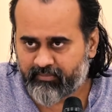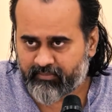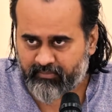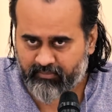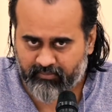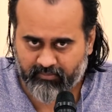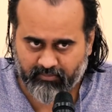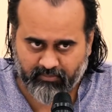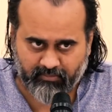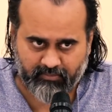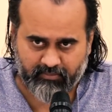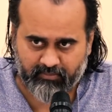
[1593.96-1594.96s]

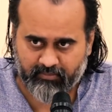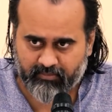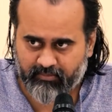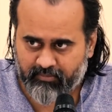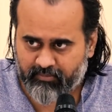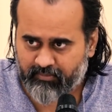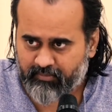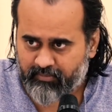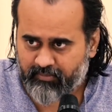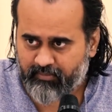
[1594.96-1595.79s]
Nobody speaks.